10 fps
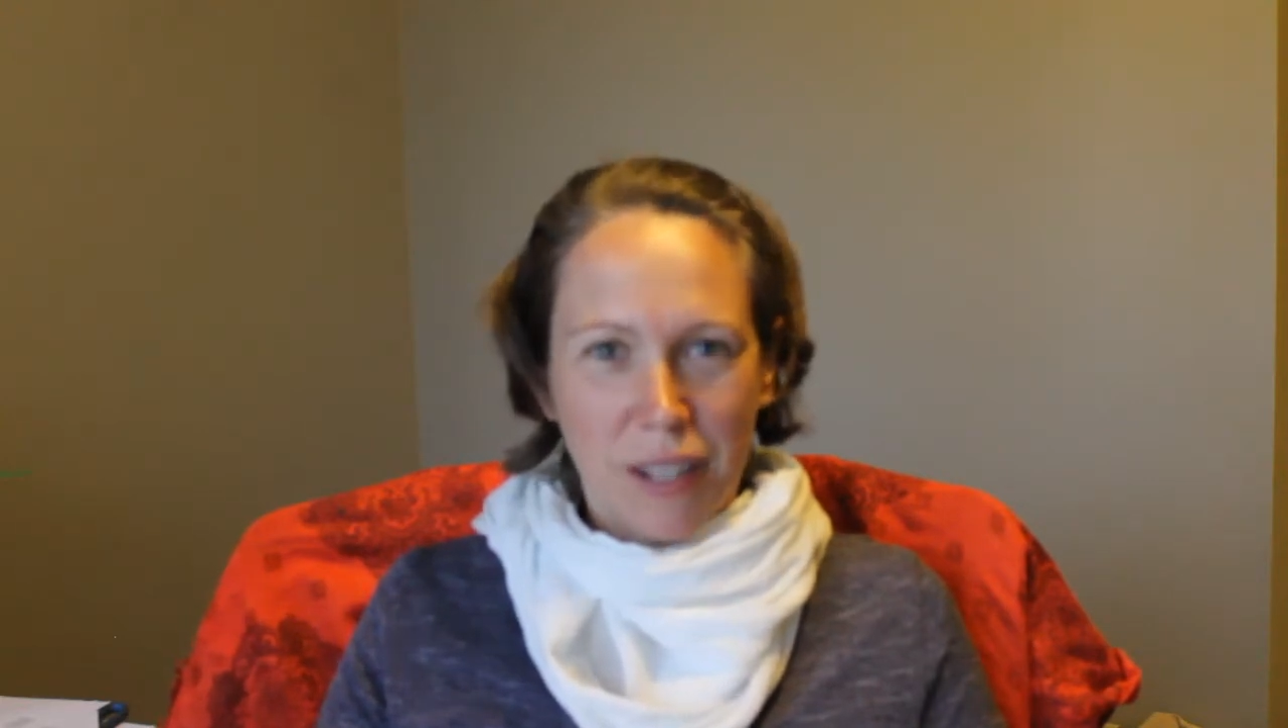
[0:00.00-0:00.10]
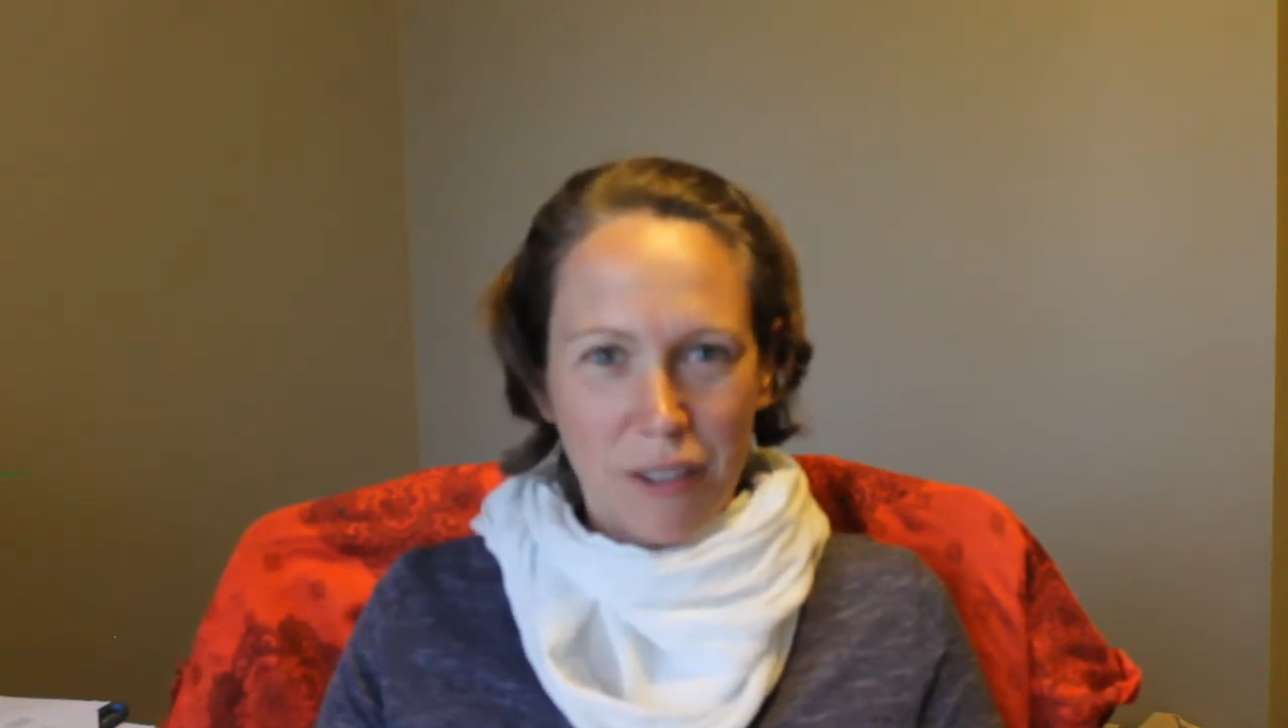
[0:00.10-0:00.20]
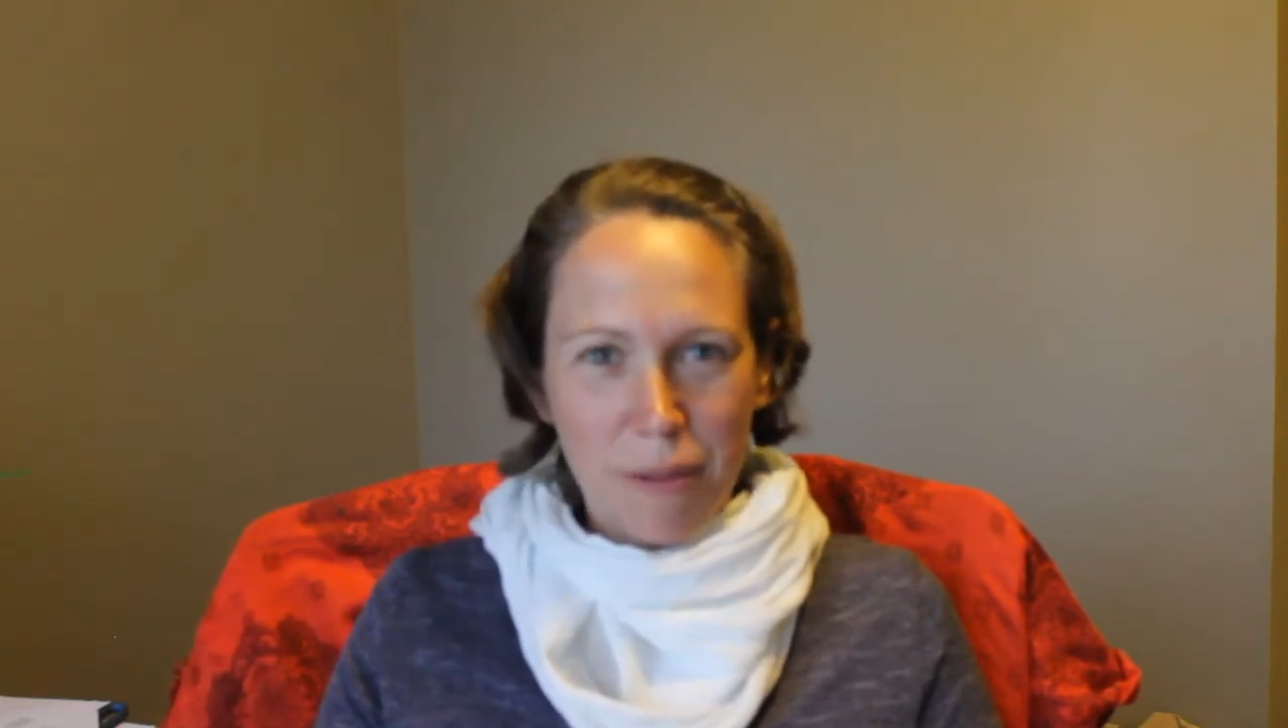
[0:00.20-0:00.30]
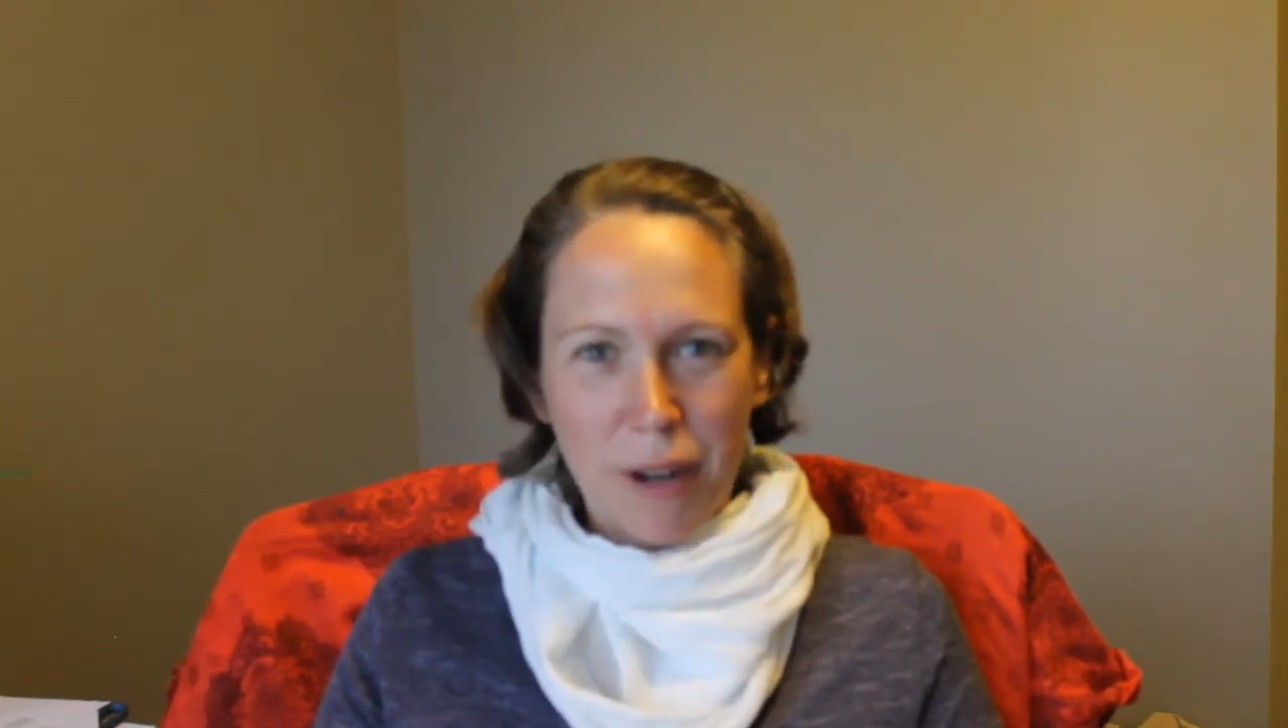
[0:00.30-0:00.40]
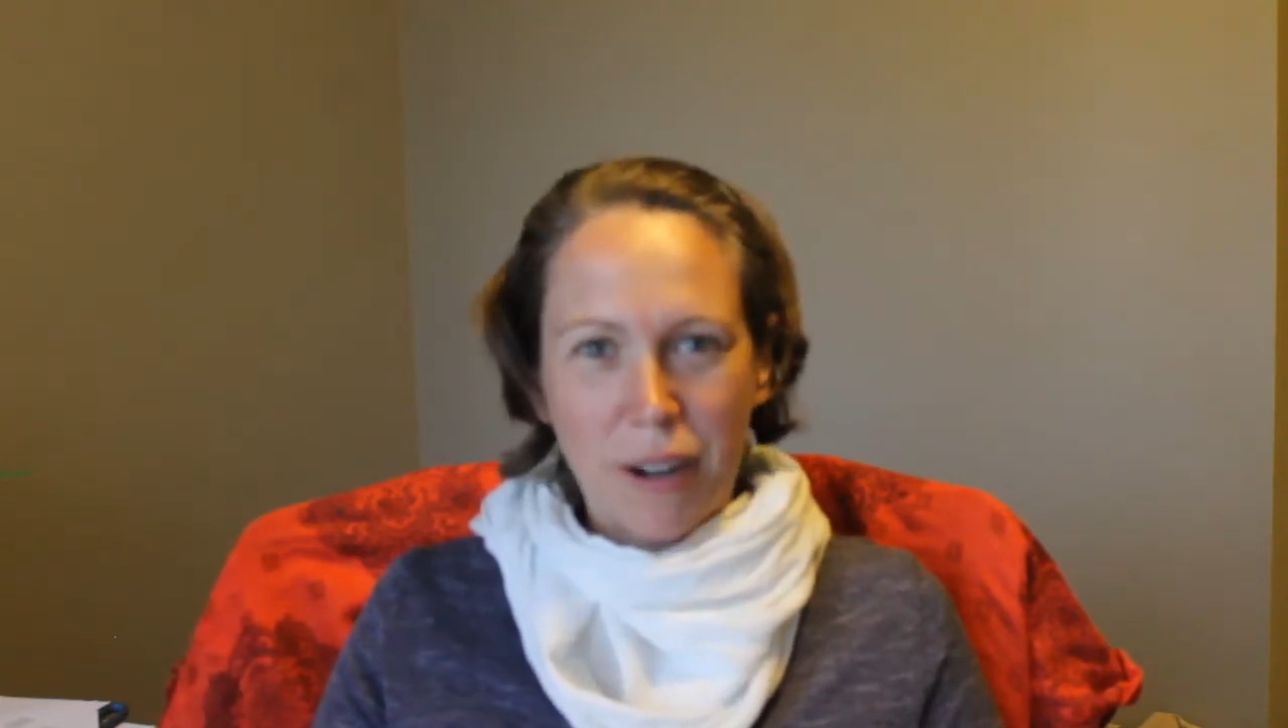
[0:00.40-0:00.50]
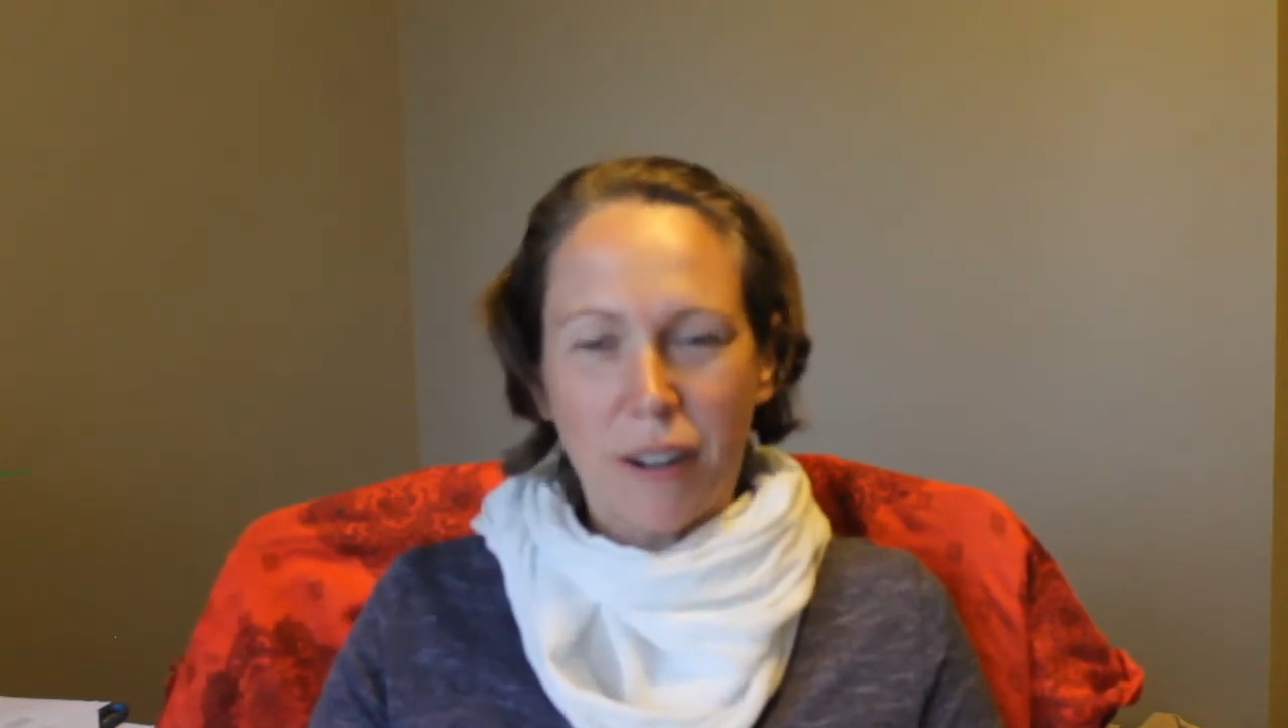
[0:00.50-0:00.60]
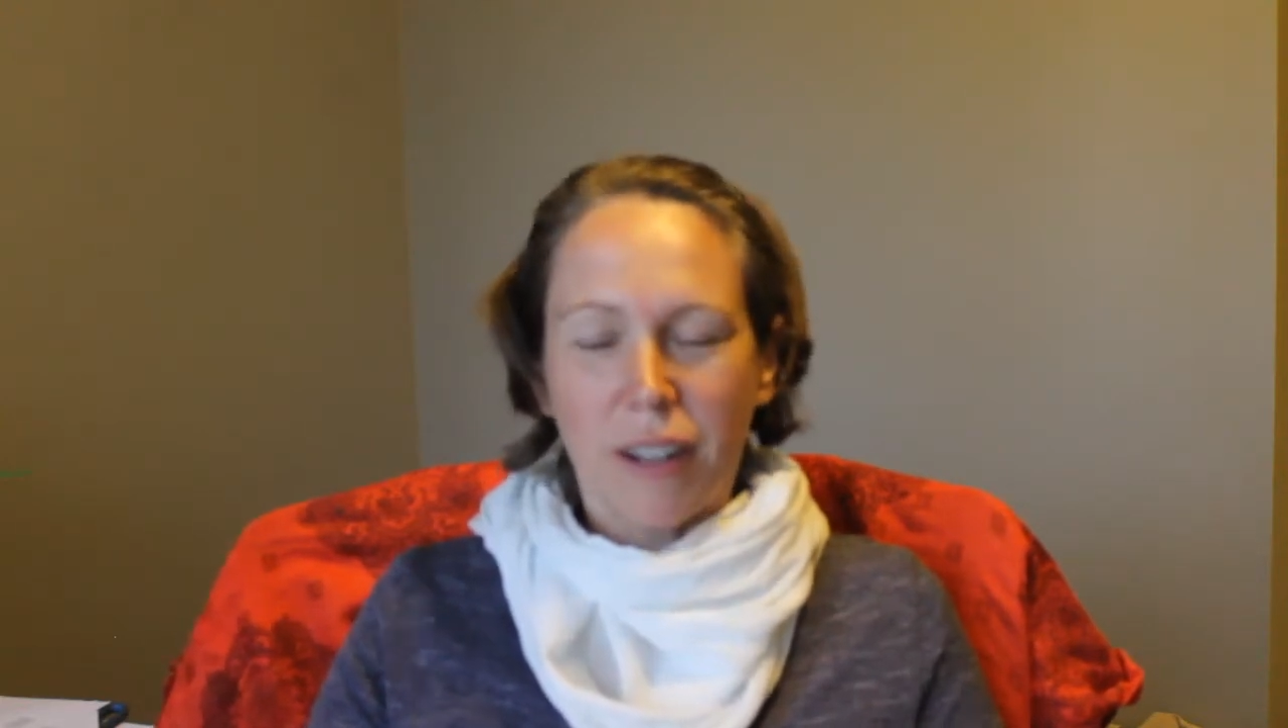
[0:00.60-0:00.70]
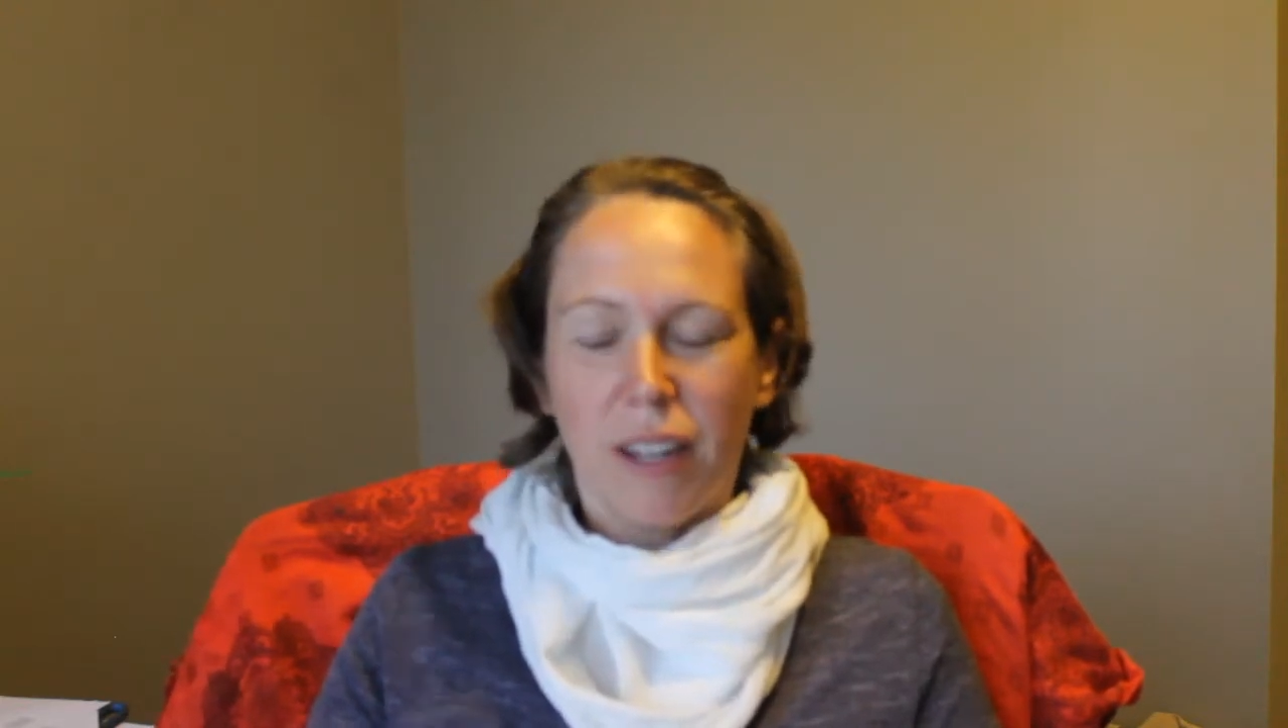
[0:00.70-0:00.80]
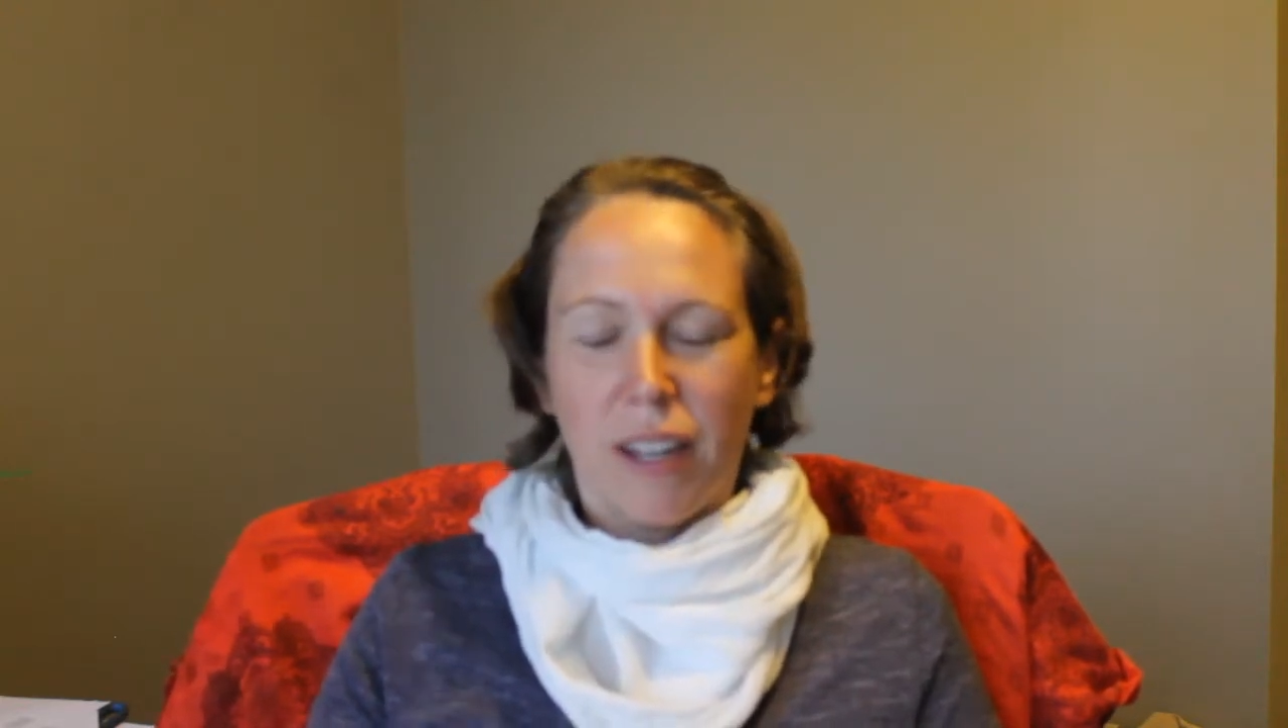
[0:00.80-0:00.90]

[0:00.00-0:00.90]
of your mark